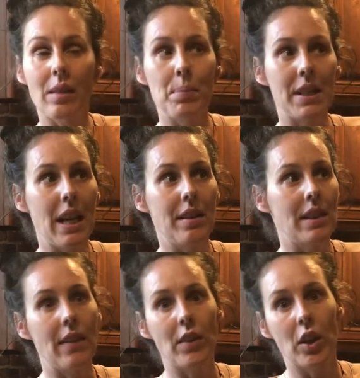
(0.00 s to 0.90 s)
potatoes
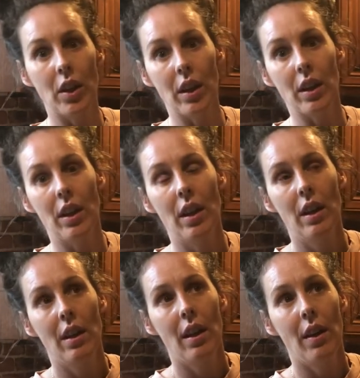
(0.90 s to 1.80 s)
ever cook
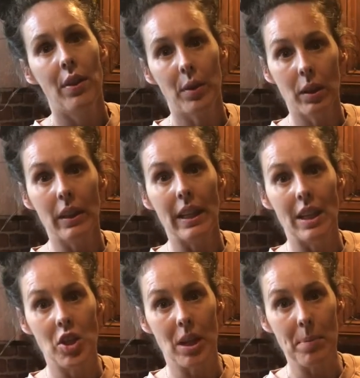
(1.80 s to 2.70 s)
thoroughly in a
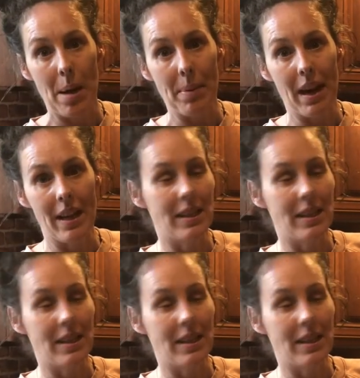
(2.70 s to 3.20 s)
chicken pot pie.